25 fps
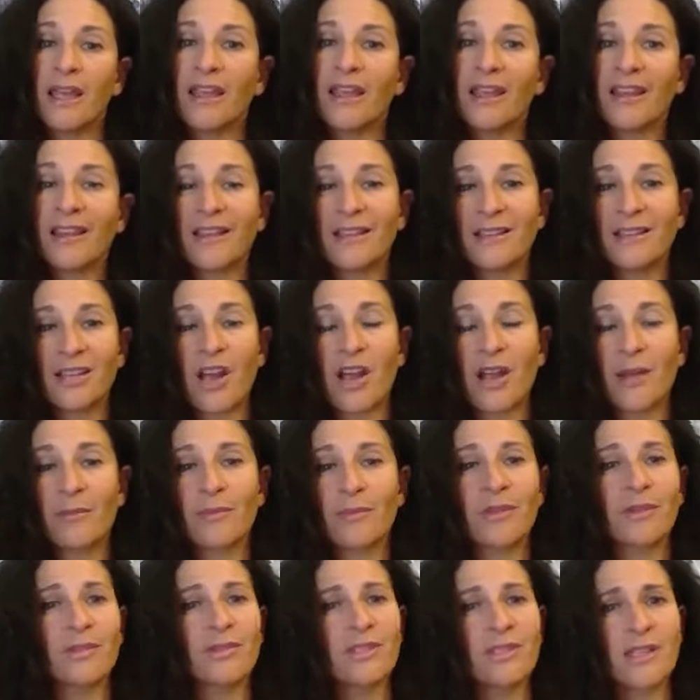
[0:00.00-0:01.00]

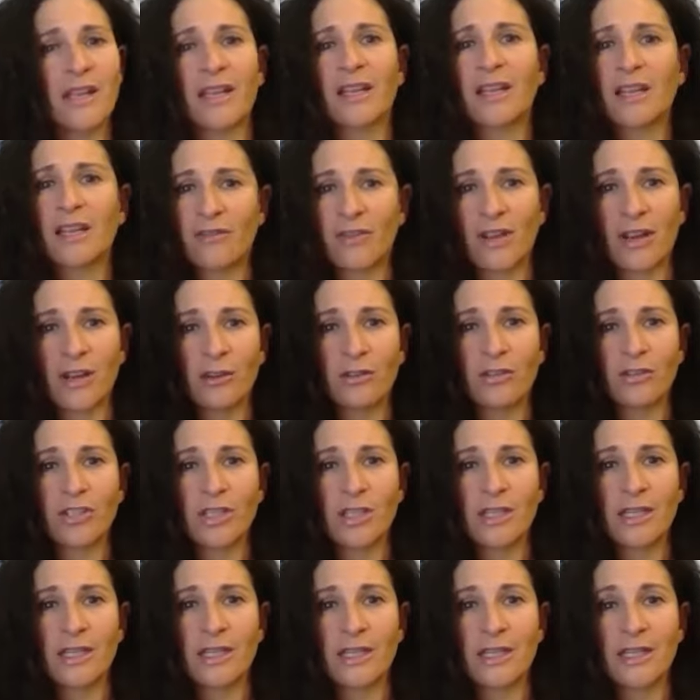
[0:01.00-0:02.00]
Anytime there's negative
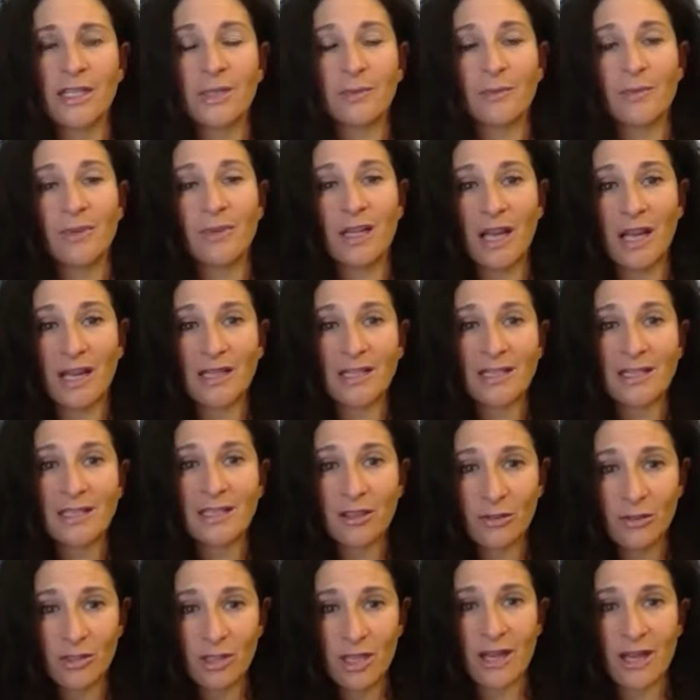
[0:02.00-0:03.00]
energy, it's because
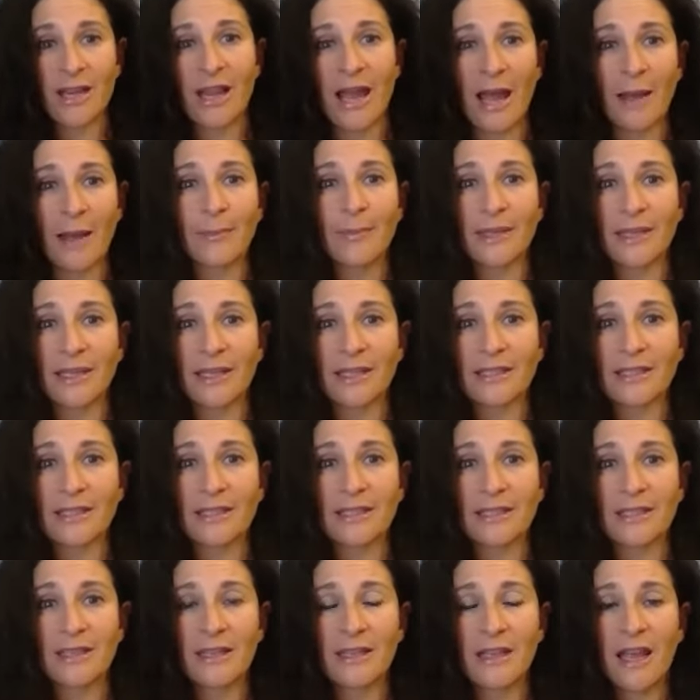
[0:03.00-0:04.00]
there's
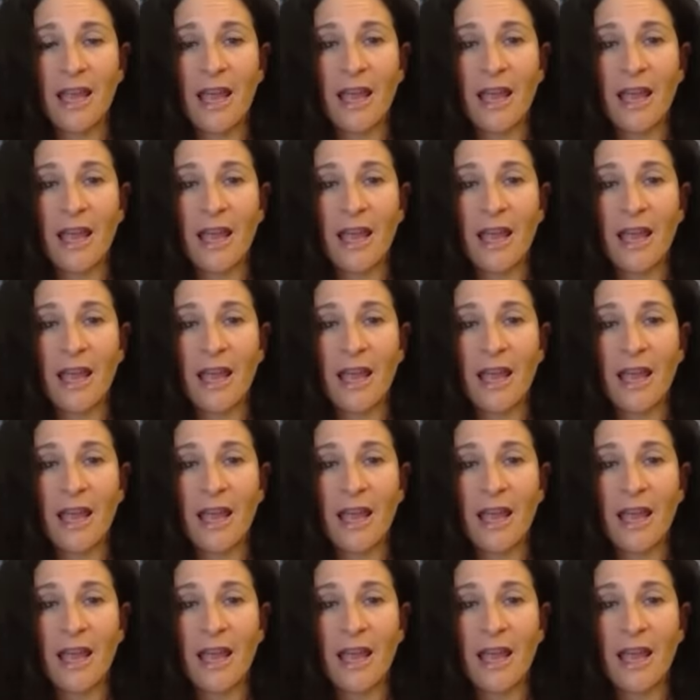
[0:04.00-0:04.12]
unhappiness.